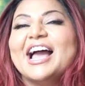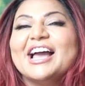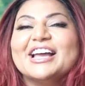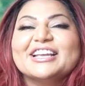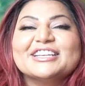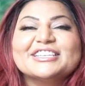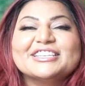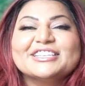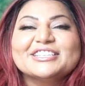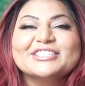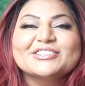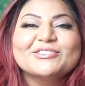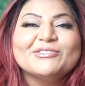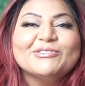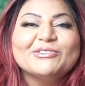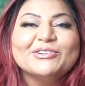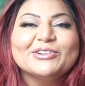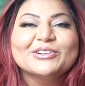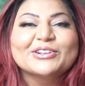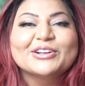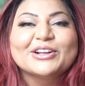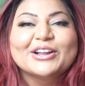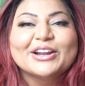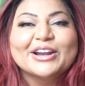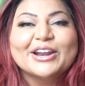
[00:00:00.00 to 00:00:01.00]
she's
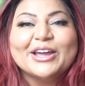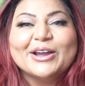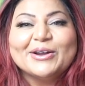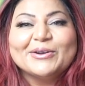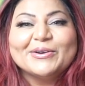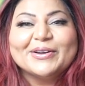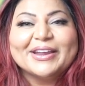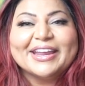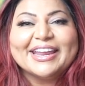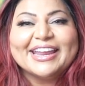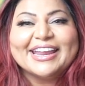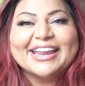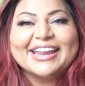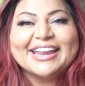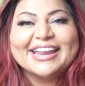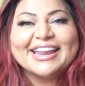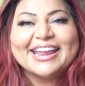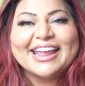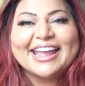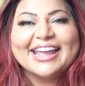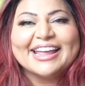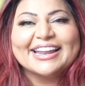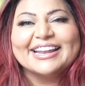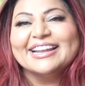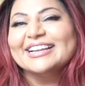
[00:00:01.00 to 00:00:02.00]
all glowy
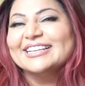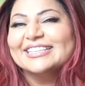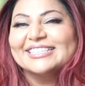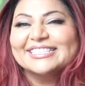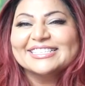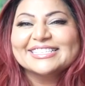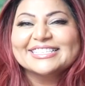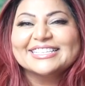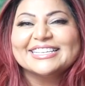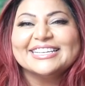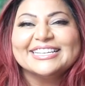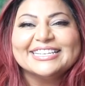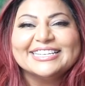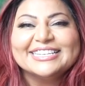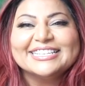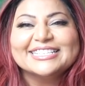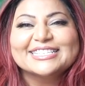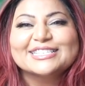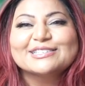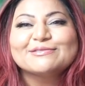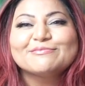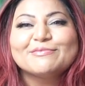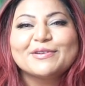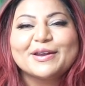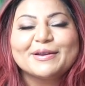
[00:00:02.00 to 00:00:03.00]
and her skin
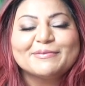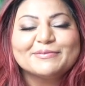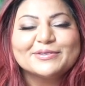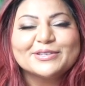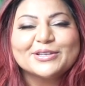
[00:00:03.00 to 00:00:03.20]
is prepped.